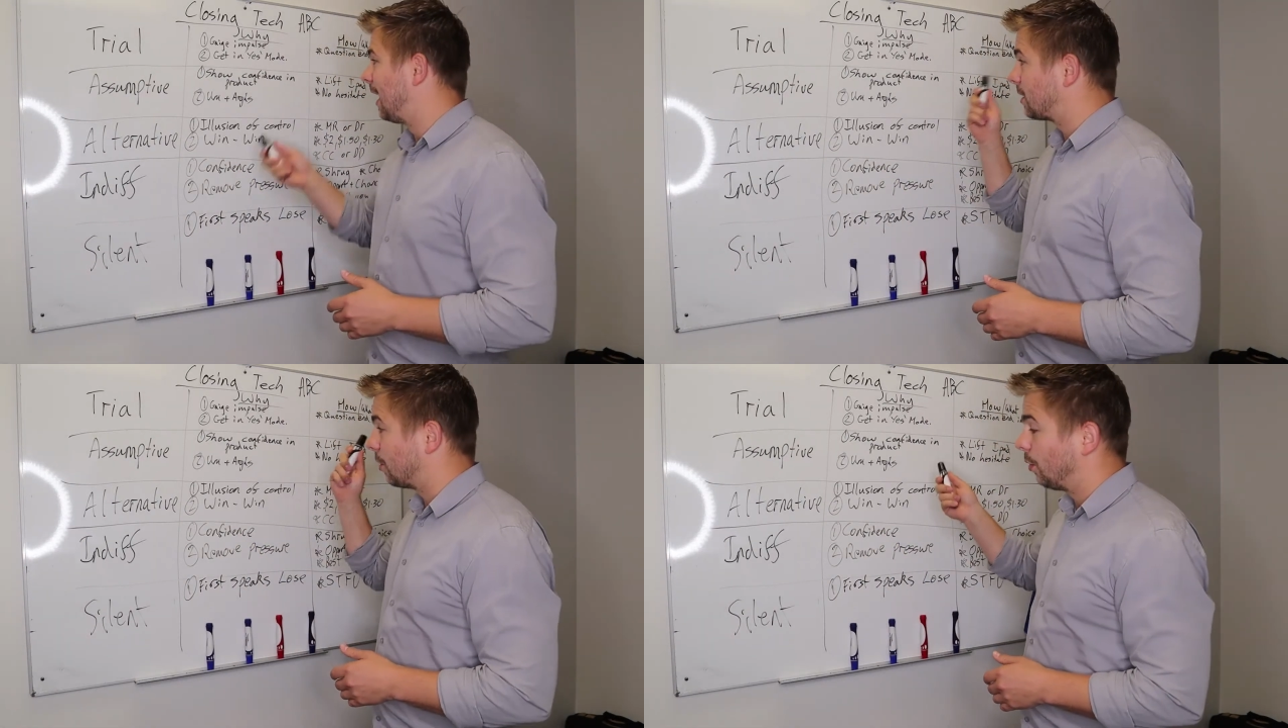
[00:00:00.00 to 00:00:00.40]

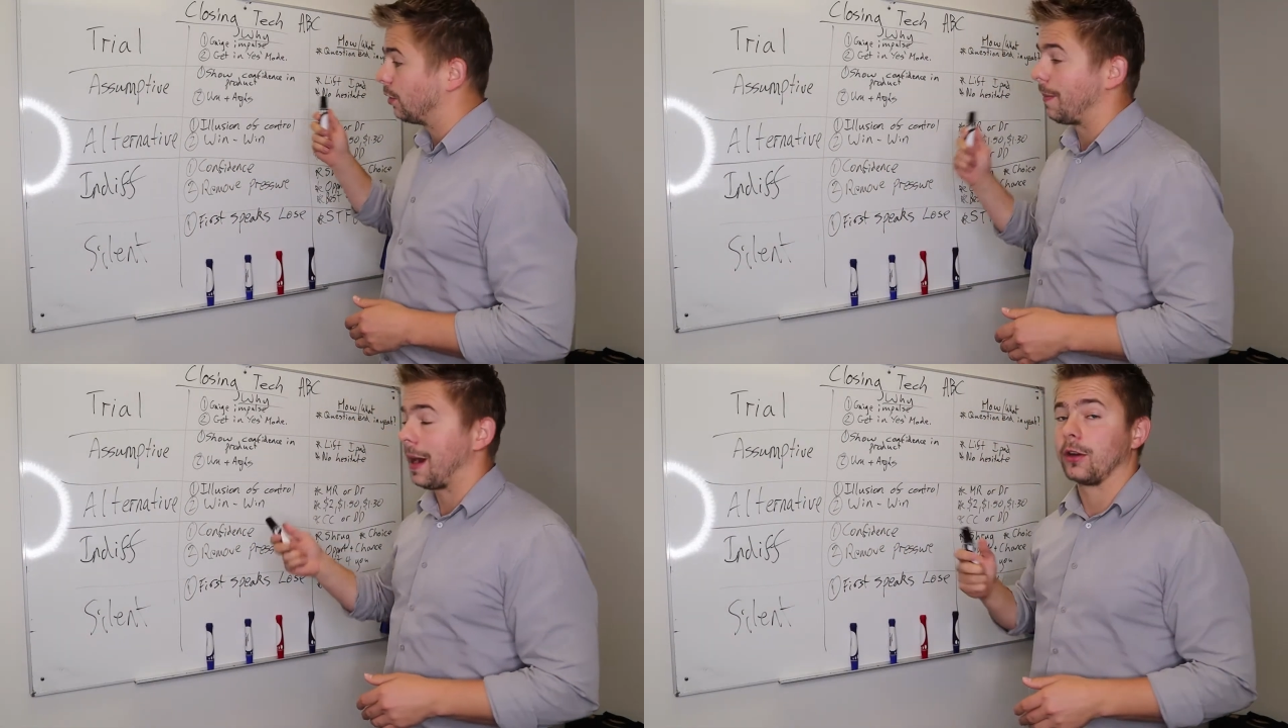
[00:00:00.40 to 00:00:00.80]
It's
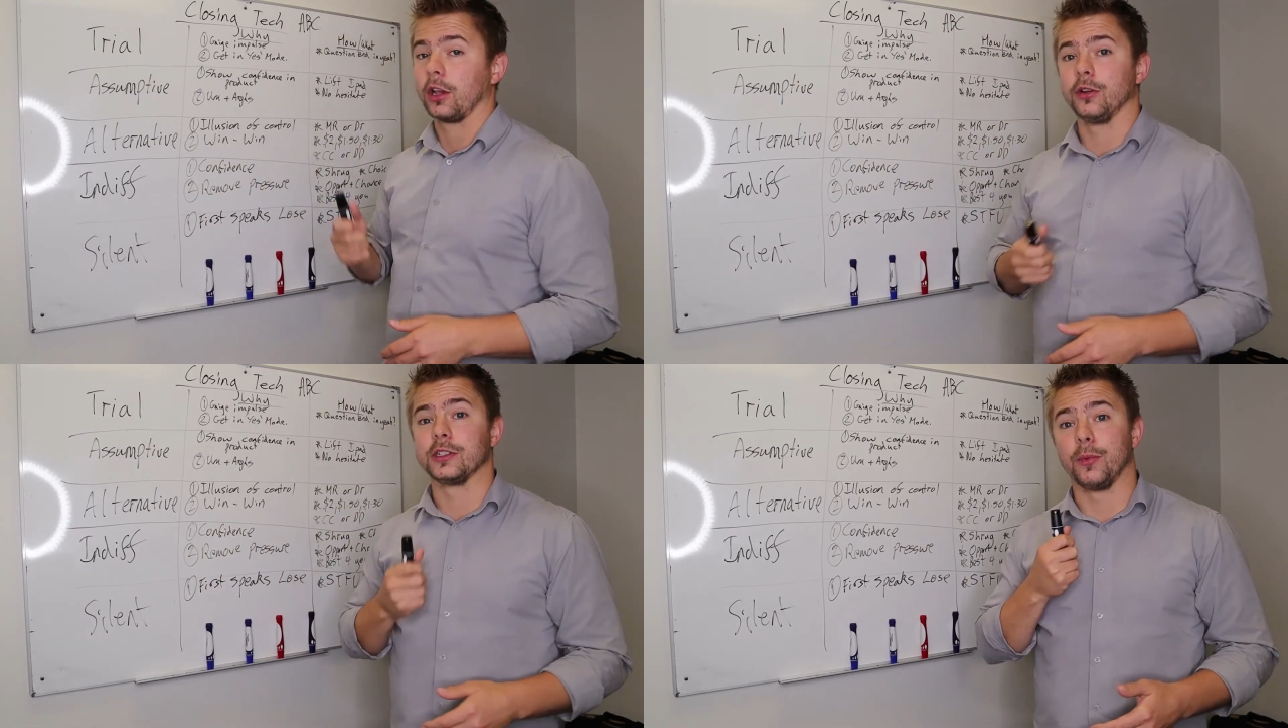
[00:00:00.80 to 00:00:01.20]
all about
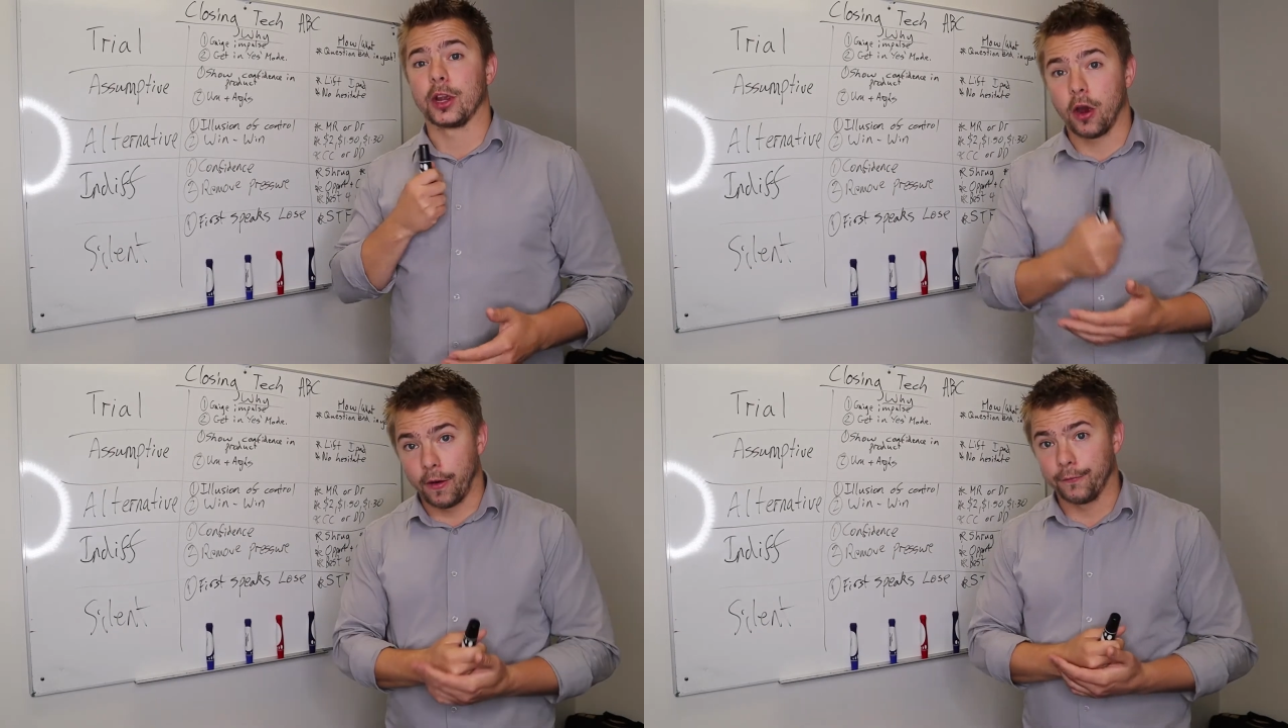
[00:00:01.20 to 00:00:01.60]
closing
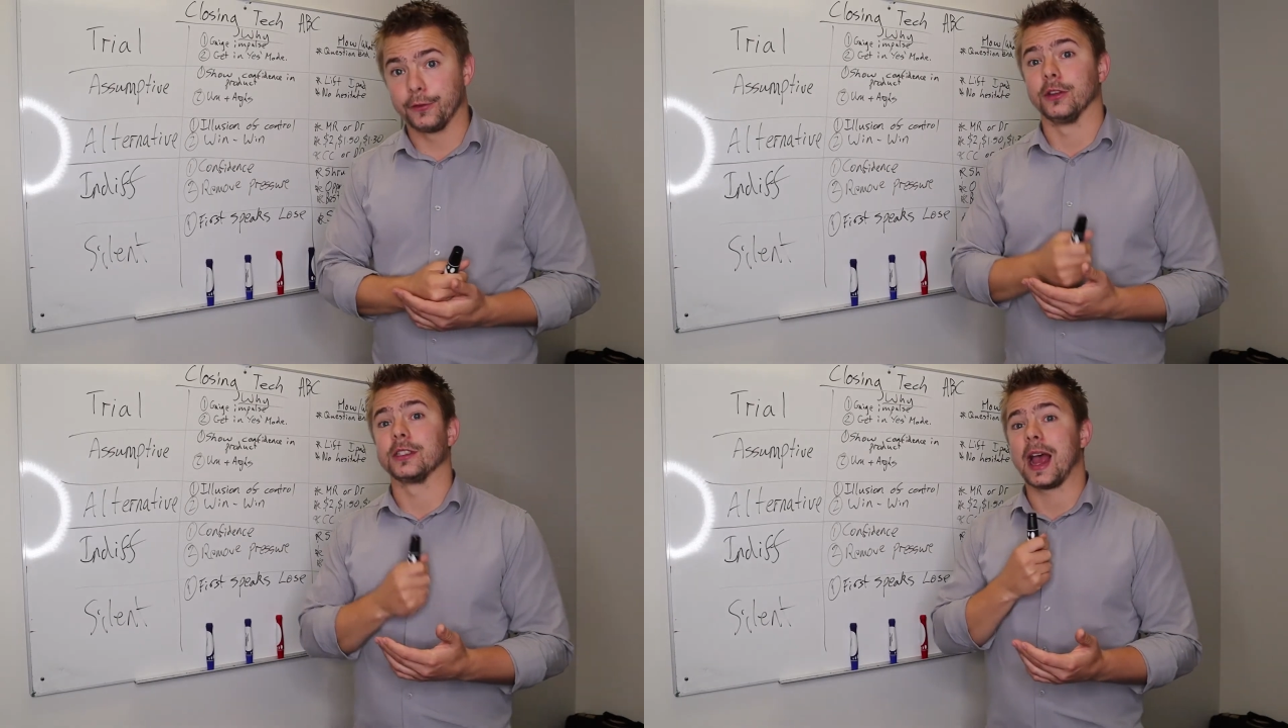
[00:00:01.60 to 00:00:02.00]
with
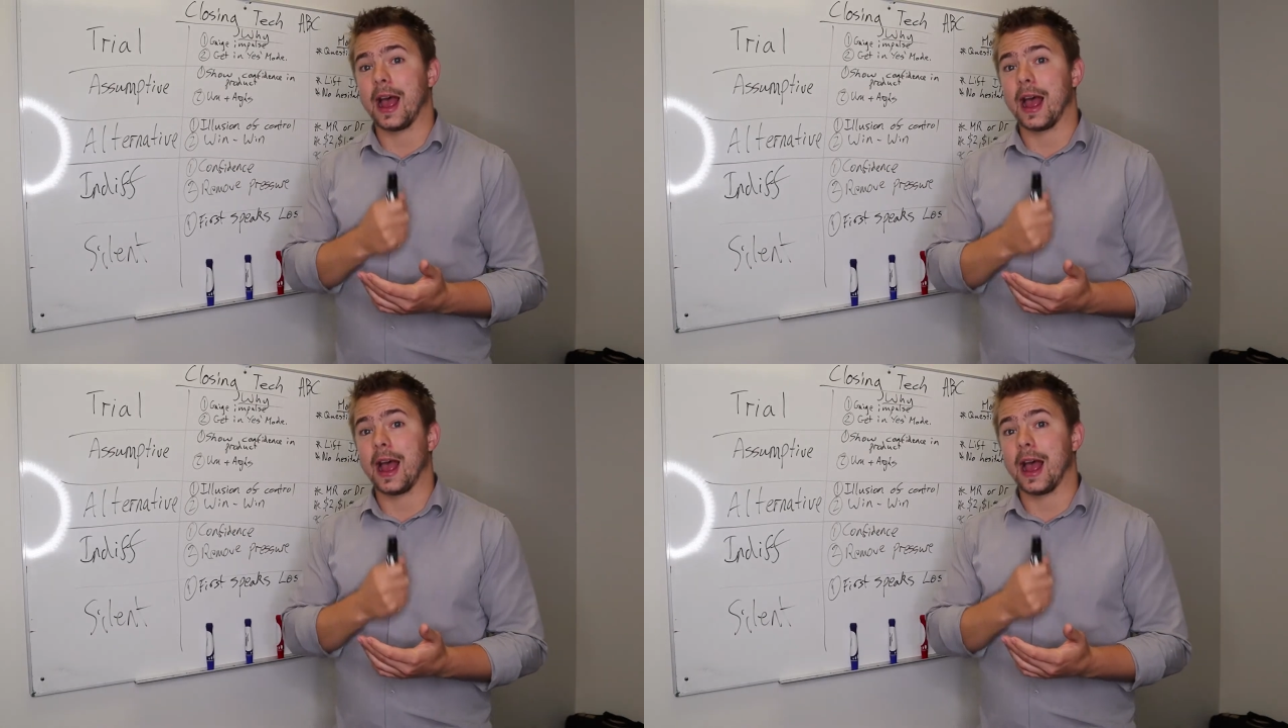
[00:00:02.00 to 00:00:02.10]
confidence,